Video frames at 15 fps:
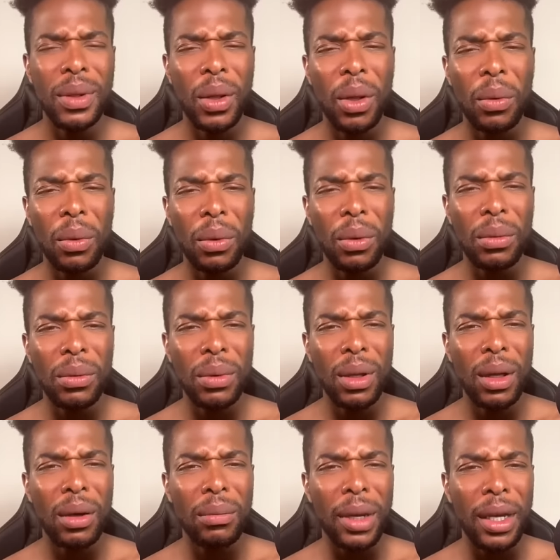Um,
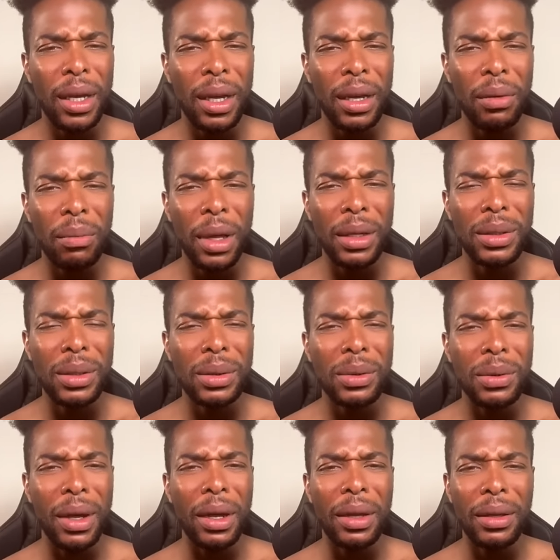oh my God, I'm about to
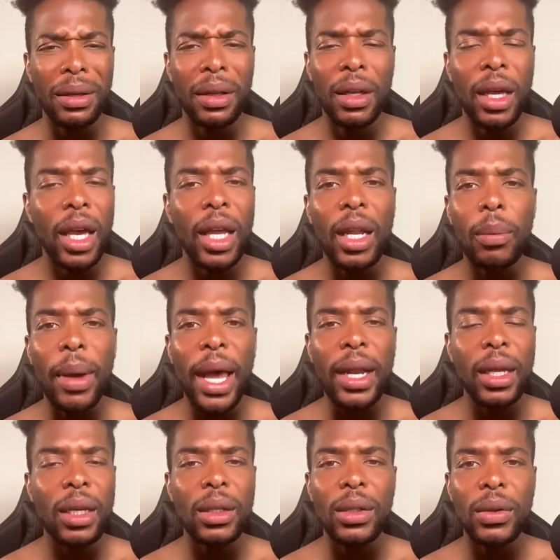cry. Anybody
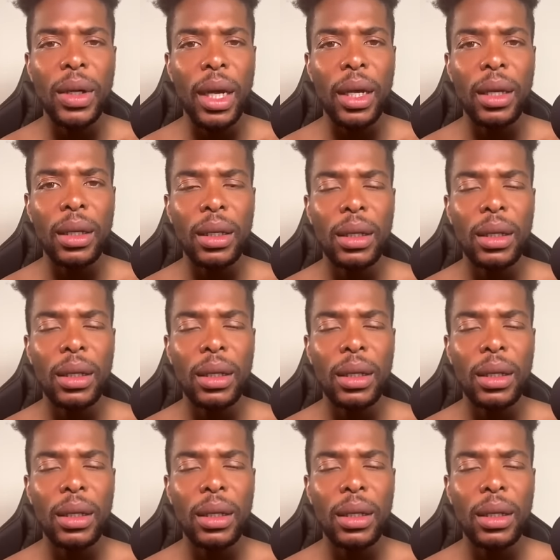can do that.